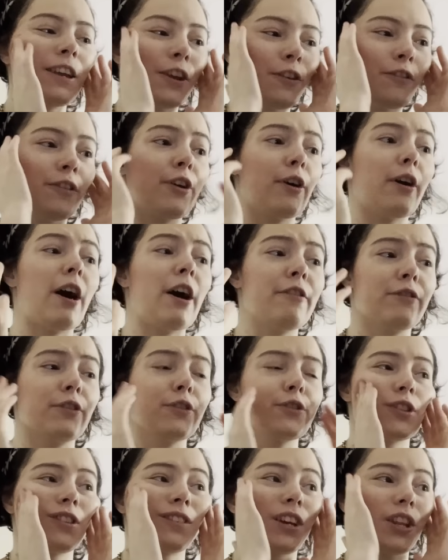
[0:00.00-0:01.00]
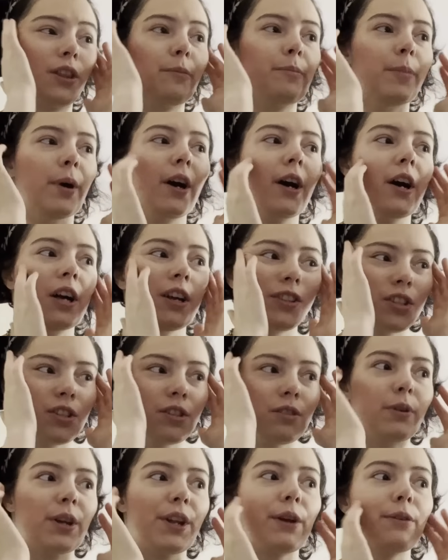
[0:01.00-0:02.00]
Even though I've also in the
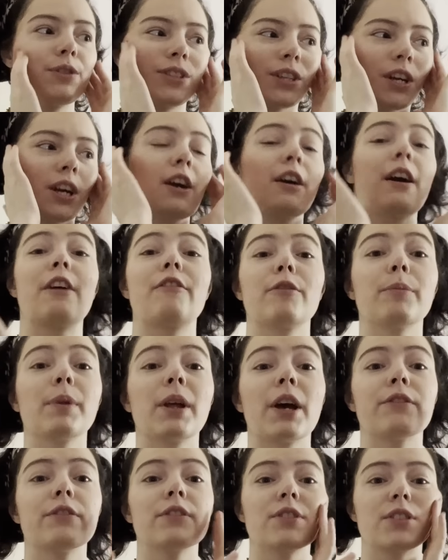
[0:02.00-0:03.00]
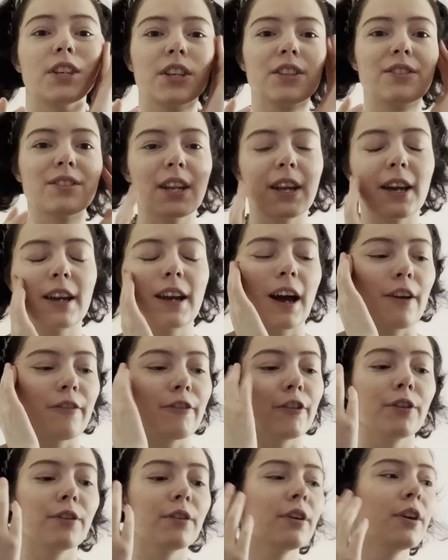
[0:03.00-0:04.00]
past, when I was younger, I've applied for zines and I
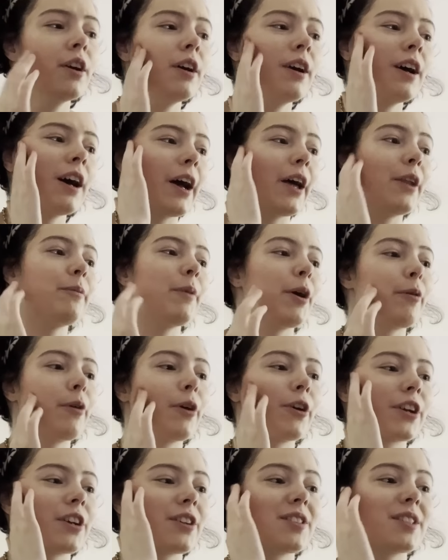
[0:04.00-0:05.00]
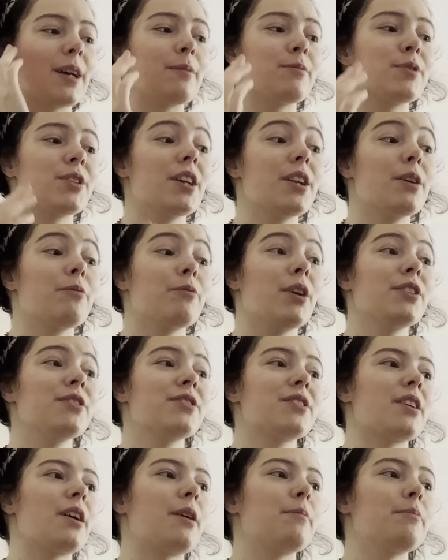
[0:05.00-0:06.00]
haven't had my work accepted. And
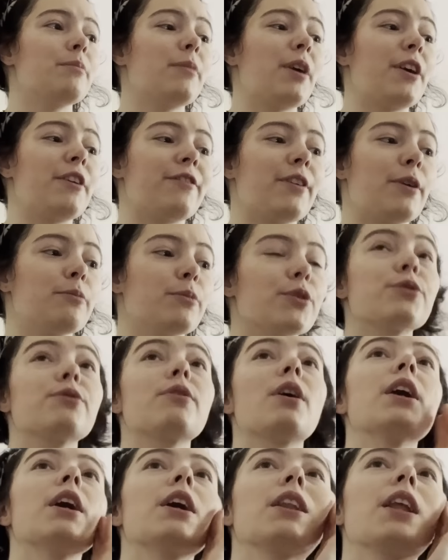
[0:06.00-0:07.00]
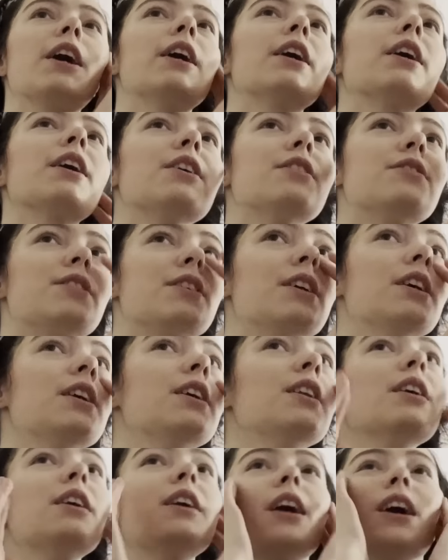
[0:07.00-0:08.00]
once my friend was running like a
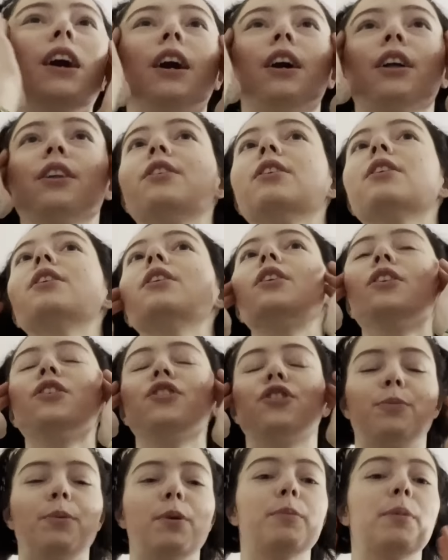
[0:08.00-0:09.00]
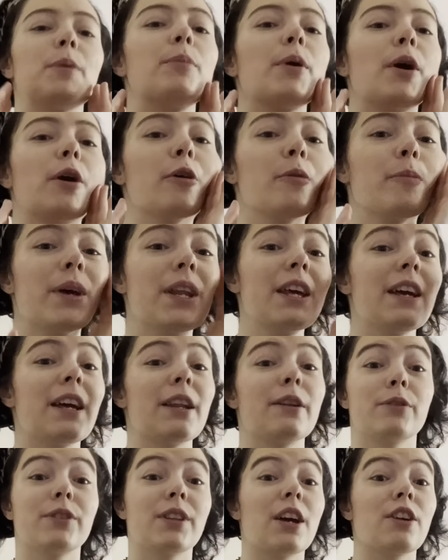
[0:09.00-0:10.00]
zine and she put my poem in it and
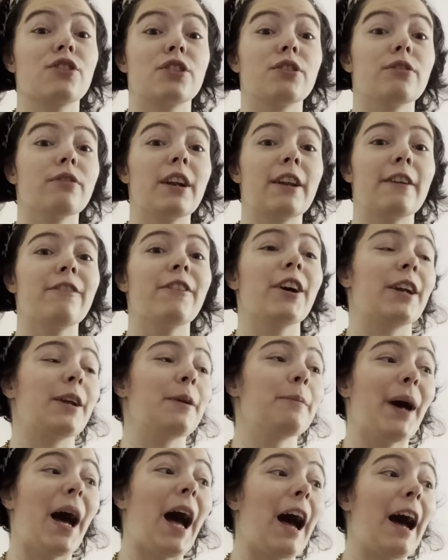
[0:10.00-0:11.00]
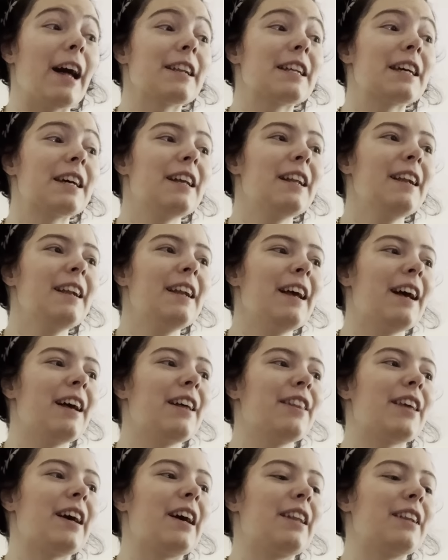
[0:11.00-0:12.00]
it was actually really fucking bad.
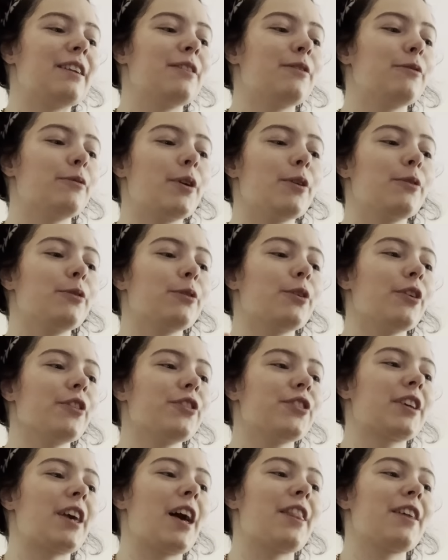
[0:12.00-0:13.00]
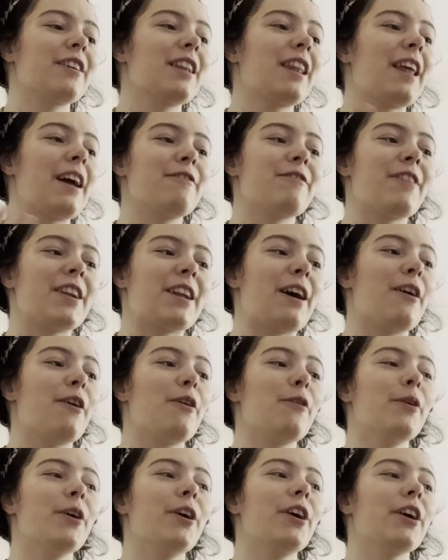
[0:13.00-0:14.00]
And then we all got together and like read out our
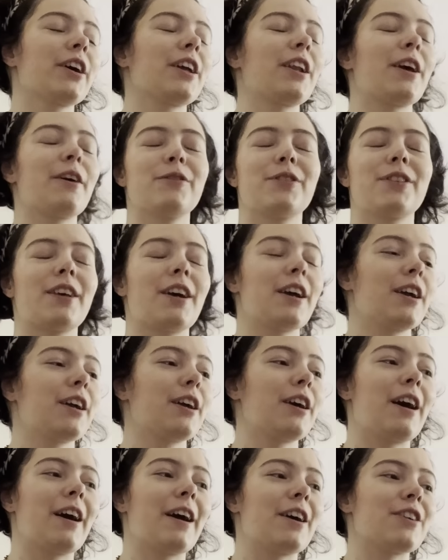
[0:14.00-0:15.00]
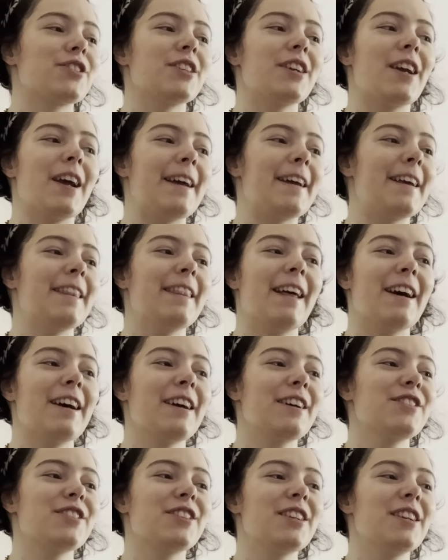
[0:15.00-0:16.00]
work, and I was like, I actually hate
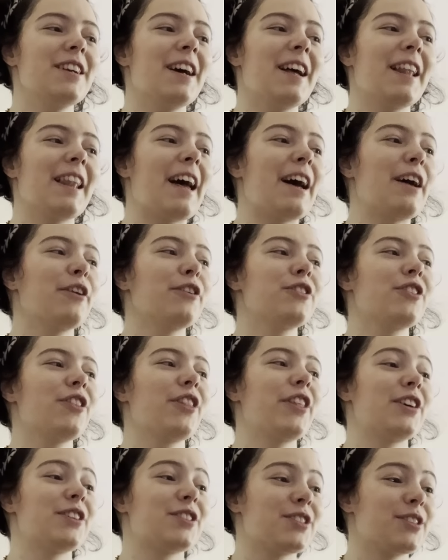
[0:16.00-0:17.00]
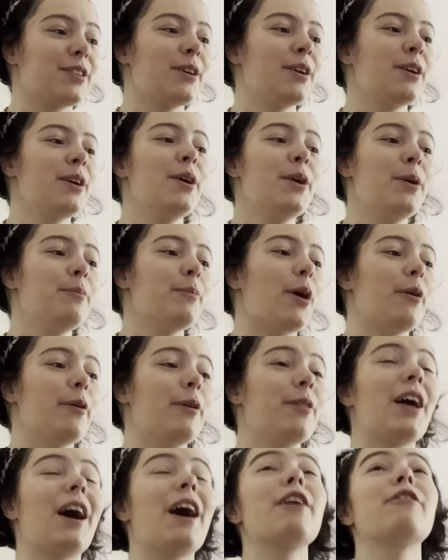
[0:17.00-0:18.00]
that she allowed this
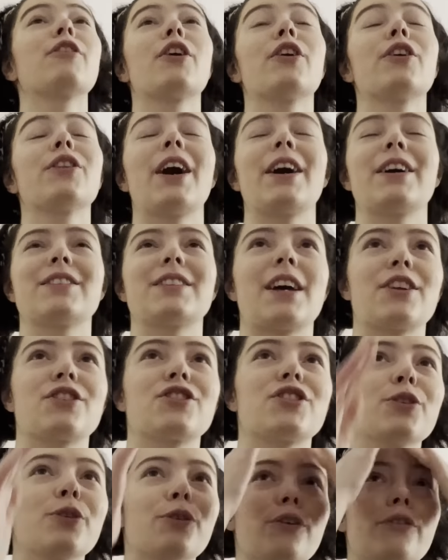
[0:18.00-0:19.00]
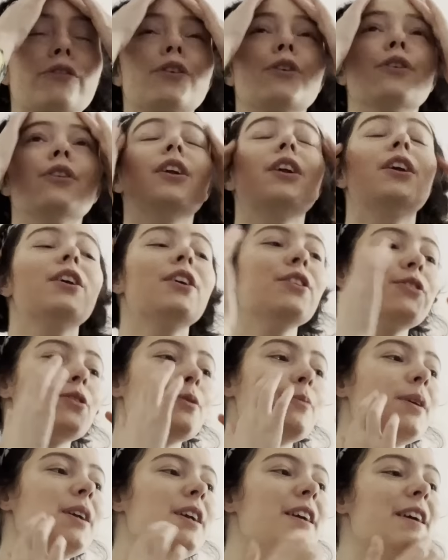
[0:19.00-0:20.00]
poem that I wrote that is actually awful to
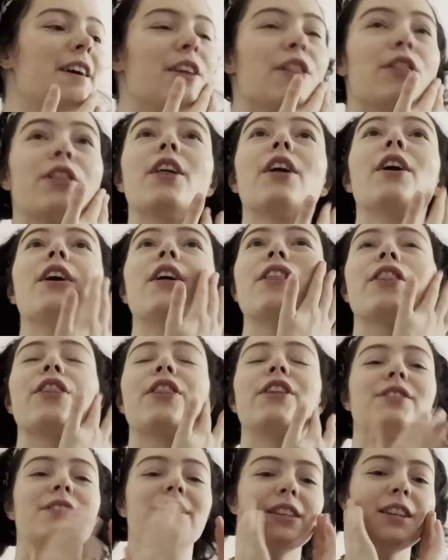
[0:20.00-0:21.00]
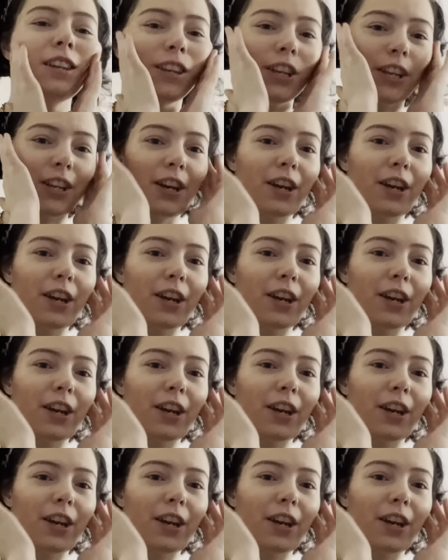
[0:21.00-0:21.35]
be in the zine.